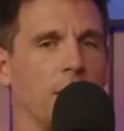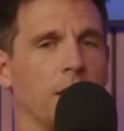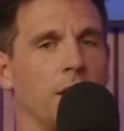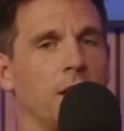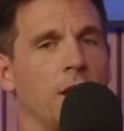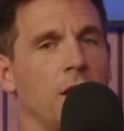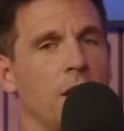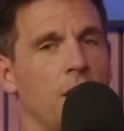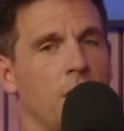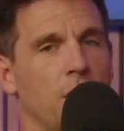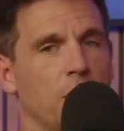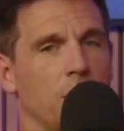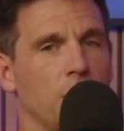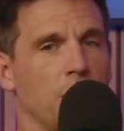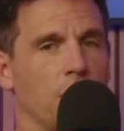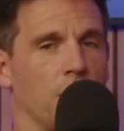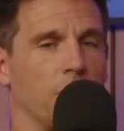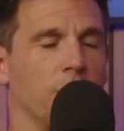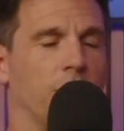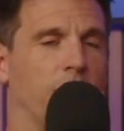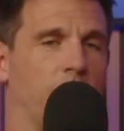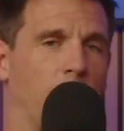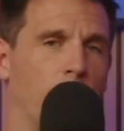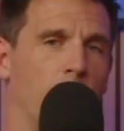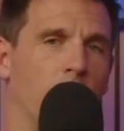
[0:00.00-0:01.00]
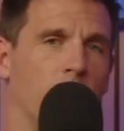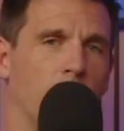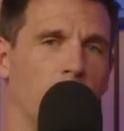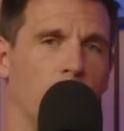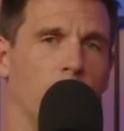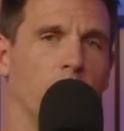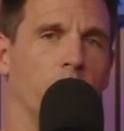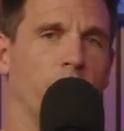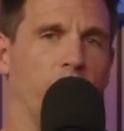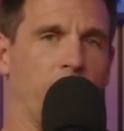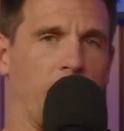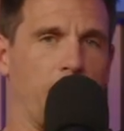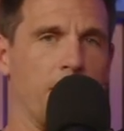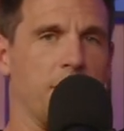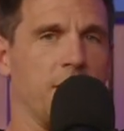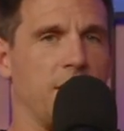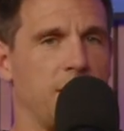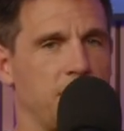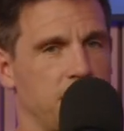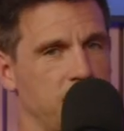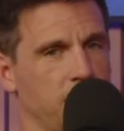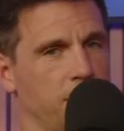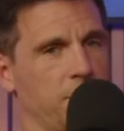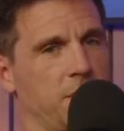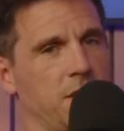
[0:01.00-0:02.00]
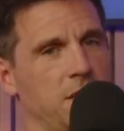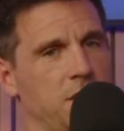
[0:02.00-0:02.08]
But someone calls somebody's